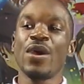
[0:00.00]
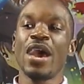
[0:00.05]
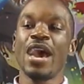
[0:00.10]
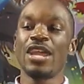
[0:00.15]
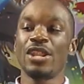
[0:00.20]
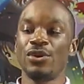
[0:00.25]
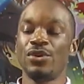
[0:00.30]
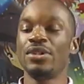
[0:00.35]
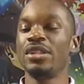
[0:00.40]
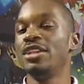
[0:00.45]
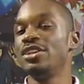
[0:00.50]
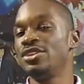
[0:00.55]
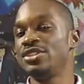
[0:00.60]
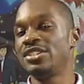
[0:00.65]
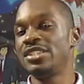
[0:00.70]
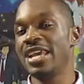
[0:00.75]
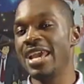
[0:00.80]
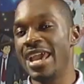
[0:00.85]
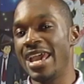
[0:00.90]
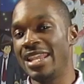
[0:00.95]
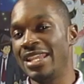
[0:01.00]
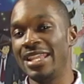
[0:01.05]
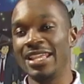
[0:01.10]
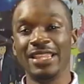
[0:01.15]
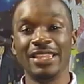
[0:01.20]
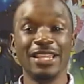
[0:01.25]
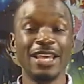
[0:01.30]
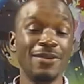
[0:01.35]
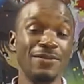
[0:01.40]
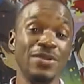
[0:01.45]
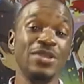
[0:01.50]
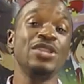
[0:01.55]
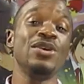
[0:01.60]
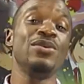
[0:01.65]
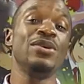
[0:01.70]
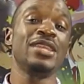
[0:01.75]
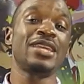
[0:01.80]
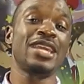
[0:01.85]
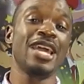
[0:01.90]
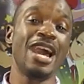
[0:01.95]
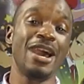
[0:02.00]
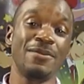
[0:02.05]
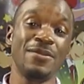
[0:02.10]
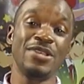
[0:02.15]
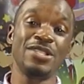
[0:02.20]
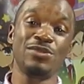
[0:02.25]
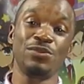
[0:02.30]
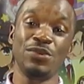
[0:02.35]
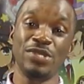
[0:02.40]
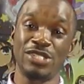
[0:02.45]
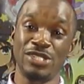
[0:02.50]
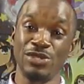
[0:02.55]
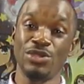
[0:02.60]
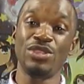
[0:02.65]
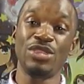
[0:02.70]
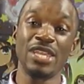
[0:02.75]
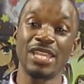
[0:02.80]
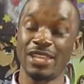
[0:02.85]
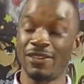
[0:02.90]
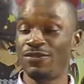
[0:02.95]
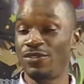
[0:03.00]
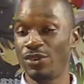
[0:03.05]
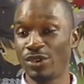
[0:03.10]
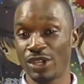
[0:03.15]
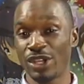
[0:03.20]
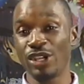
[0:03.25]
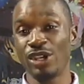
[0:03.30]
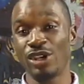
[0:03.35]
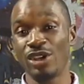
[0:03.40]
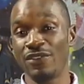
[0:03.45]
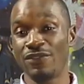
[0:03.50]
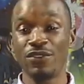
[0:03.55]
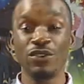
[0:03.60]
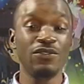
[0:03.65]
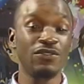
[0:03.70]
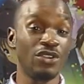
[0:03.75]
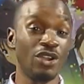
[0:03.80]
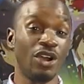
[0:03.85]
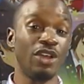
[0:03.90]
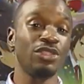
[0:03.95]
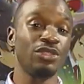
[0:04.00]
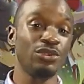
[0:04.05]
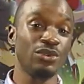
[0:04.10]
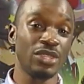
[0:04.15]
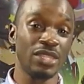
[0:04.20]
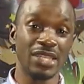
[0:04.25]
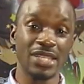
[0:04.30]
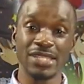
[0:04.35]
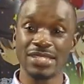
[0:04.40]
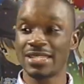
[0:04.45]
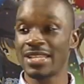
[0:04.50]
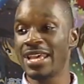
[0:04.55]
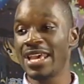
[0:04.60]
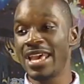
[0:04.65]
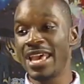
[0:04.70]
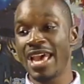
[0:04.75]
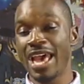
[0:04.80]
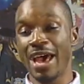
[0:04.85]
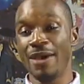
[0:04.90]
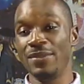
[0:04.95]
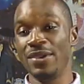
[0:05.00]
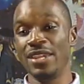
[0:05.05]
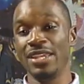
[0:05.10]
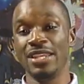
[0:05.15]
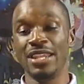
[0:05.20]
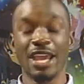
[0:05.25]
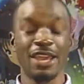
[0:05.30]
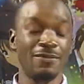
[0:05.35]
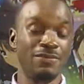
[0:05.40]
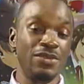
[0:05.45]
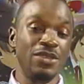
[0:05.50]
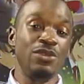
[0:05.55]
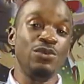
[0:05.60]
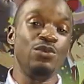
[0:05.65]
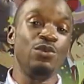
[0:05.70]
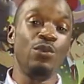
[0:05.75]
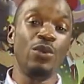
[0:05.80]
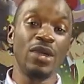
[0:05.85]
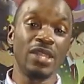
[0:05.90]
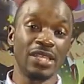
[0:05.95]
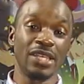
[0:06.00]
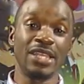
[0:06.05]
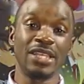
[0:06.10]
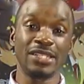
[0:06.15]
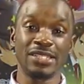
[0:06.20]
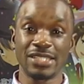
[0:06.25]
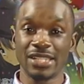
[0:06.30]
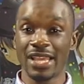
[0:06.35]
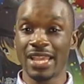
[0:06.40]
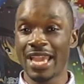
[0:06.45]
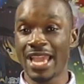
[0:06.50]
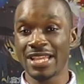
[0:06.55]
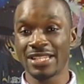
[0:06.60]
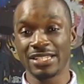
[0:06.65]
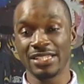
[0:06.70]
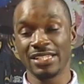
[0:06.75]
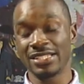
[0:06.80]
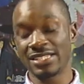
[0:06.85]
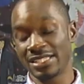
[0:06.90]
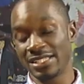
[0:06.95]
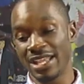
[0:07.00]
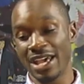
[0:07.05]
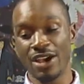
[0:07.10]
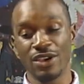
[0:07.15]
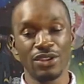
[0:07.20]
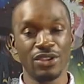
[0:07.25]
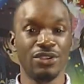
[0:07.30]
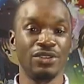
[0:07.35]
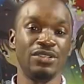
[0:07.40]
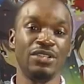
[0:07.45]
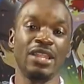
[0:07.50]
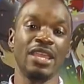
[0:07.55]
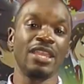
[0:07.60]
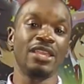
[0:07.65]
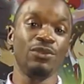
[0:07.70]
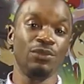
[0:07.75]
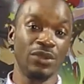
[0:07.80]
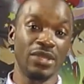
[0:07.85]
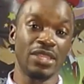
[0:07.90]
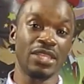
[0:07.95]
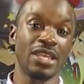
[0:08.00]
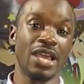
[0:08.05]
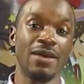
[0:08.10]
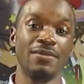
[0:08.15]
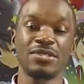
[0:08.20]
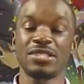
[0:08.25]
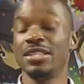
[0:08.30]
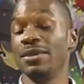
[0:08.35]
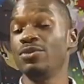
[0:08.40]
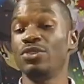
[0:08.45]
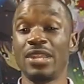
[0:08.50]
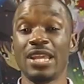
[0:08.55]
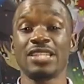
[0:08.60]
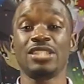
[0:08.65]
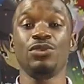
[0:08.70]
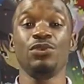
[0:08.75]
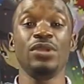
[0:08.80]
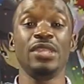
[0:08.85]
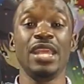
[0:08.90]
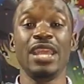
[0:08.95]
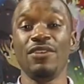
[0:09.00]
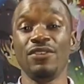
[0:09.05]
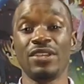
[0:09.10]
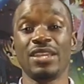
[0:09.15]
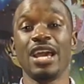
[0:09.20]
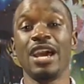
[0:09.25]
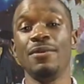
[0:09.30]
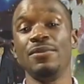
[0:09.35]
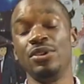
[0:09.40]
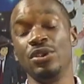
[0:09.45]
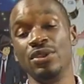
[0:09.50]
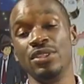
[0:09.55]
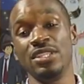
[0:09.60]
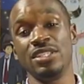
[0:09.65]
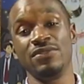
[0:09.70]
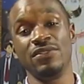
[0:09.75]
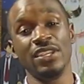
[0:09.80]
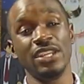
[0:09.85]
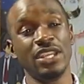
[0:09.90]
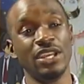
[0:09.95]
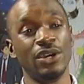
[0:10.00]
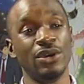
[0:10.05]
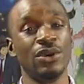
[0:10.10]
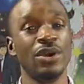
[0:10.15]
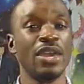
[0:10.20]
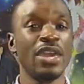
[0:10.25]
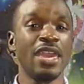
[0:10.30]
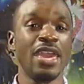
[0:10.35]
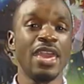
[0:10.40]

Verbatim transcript: I don't understand. Let me know in the comments what you think. If you're a girl, if you've gone through this, I mean, I'd be willing to like actually listen out and like read the comments, because I'm gonna actually read every comment on this video